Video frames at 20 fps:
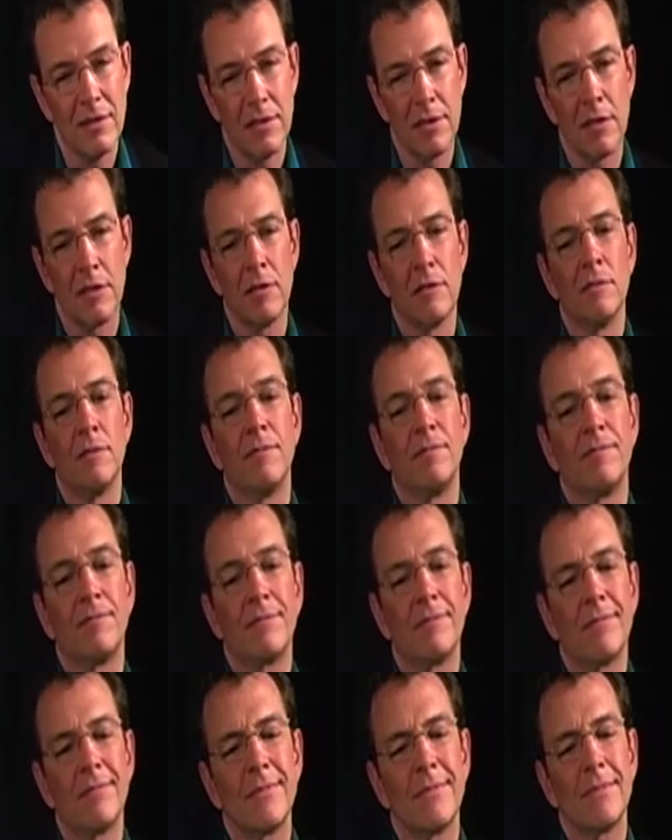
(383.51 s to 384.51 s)
So,
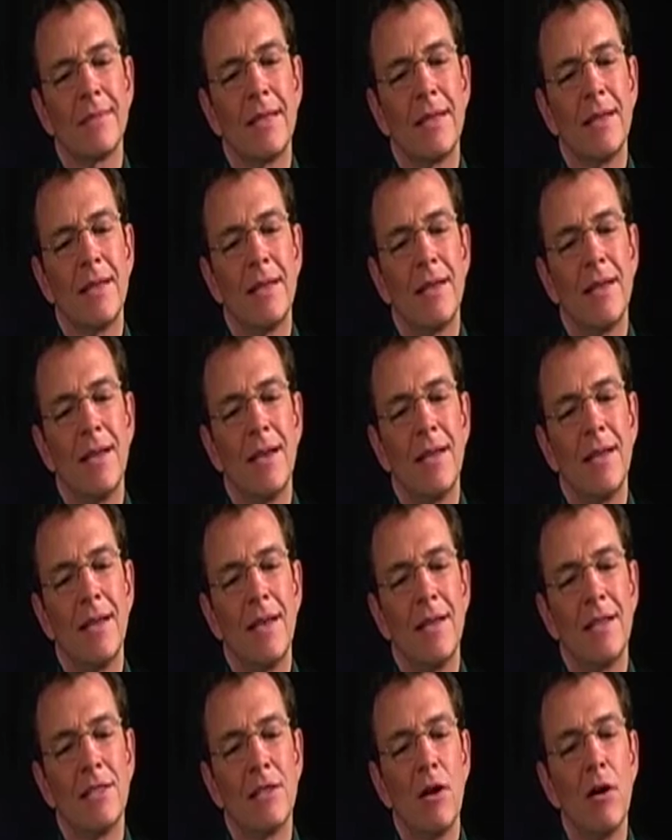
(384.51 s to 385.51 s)
and
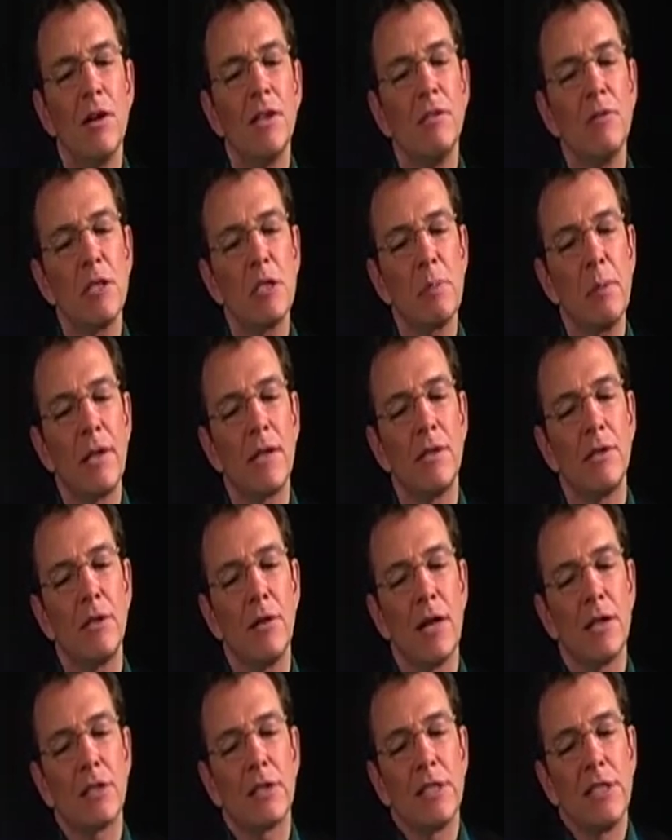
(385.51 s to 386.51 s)
it's hard to explain until
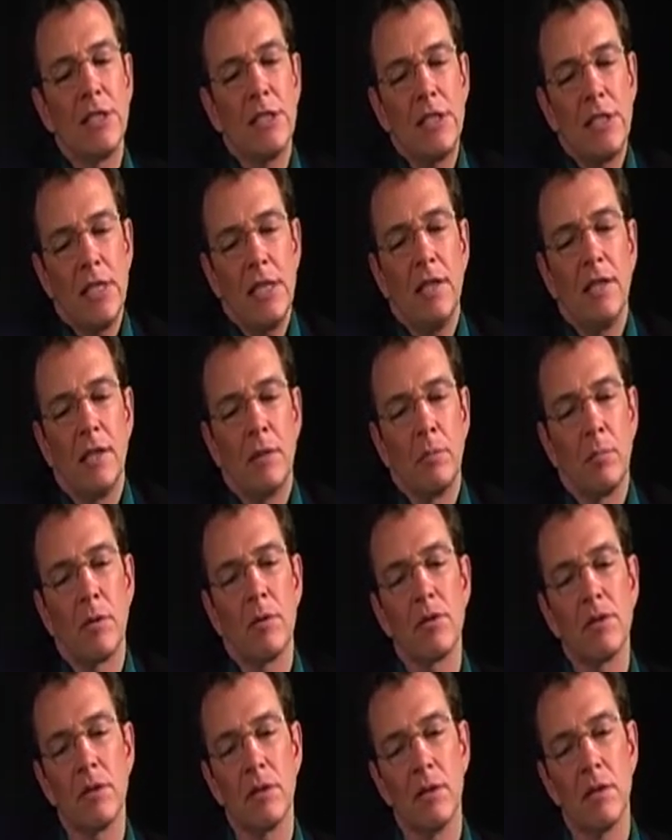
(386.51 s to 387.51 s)
you actually see it in
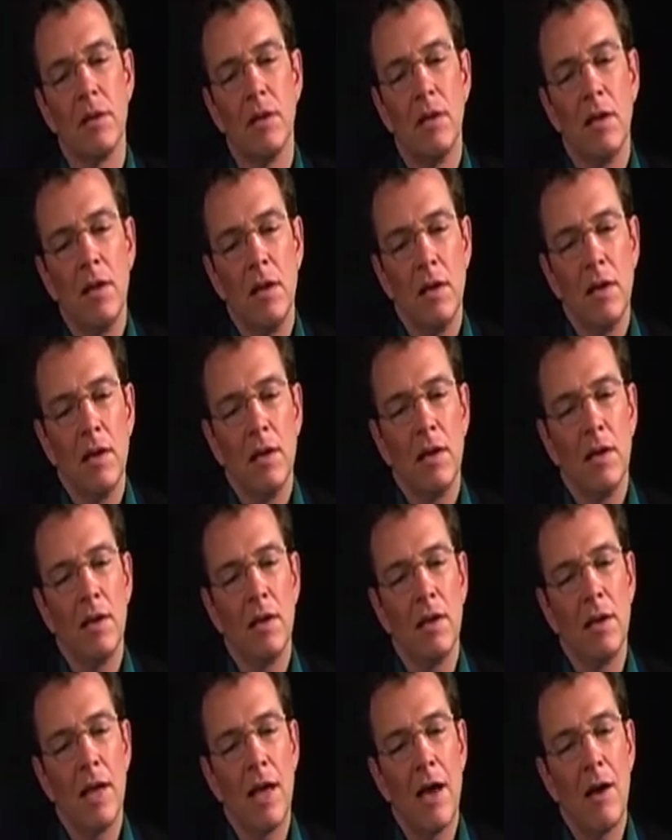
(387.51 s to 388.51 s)
person.
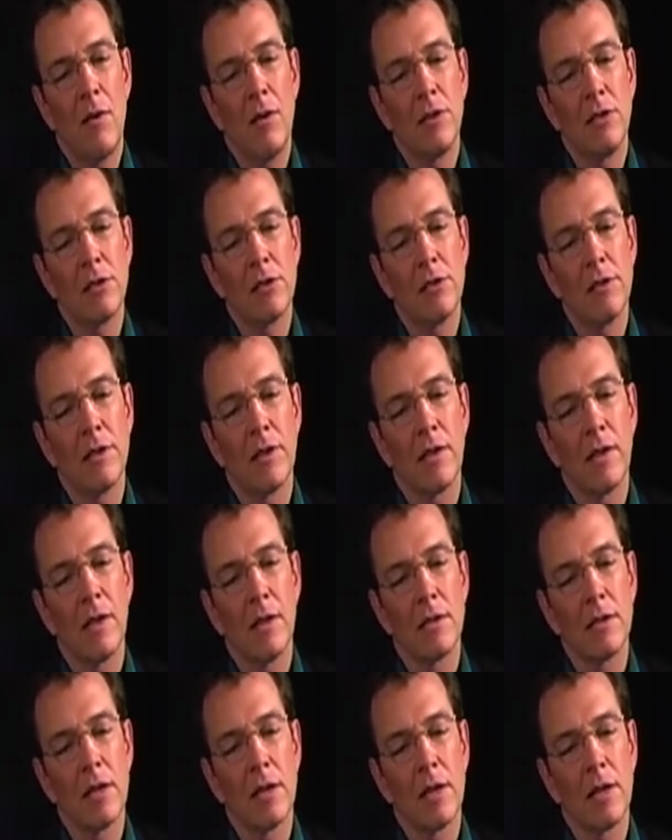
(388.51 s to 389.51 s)
And now I just look at
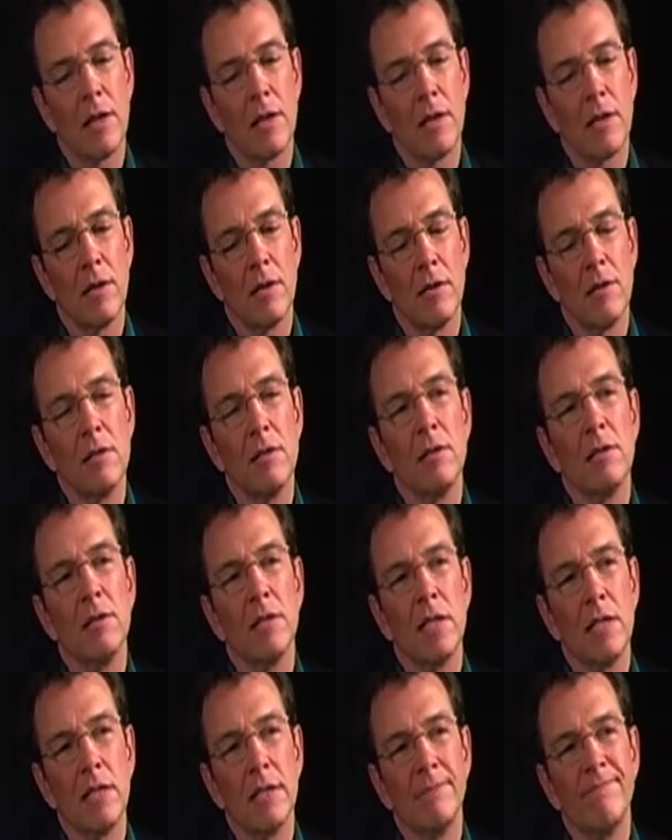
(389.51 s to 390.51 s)
things and I kind of go, oh
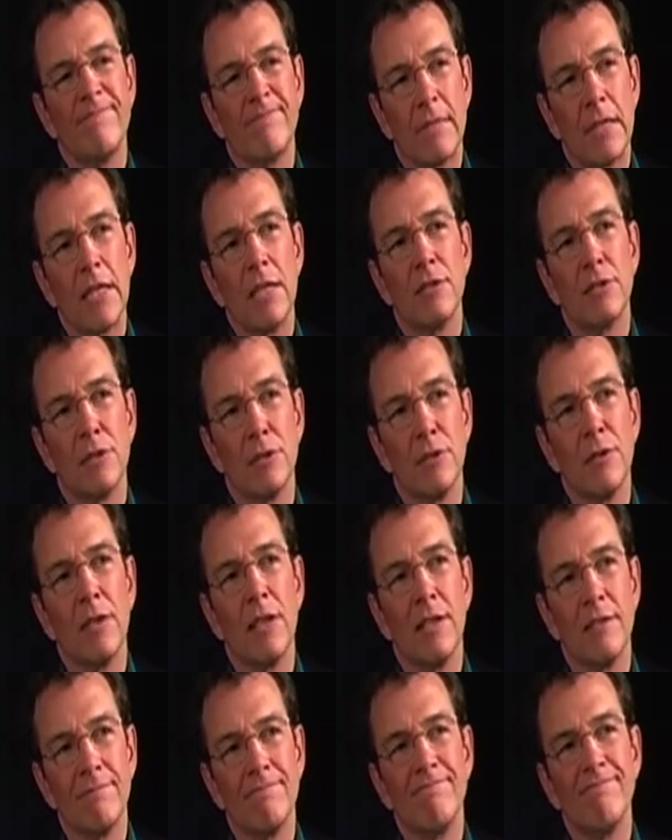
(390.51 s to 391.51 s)
yeah, I used to do
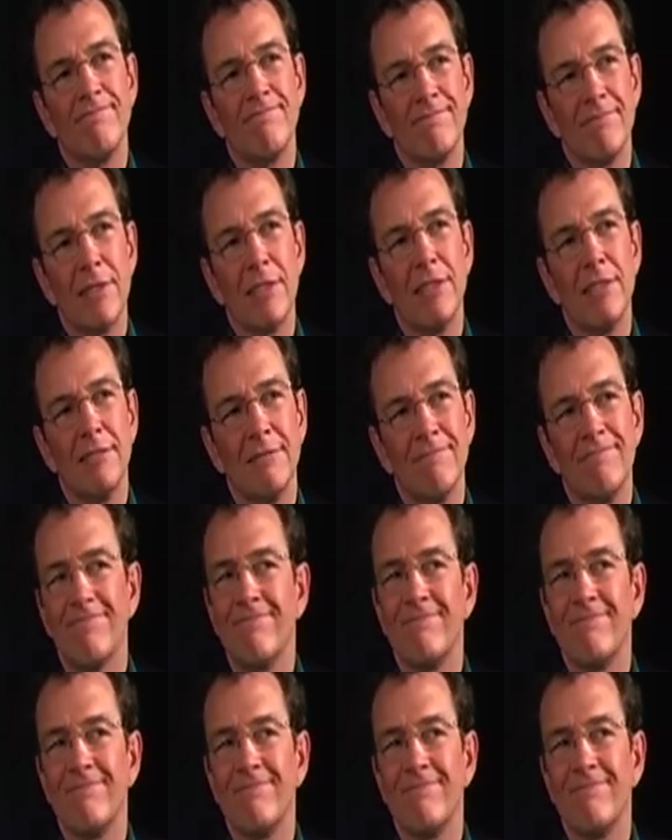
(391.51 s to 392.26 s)
that, you know.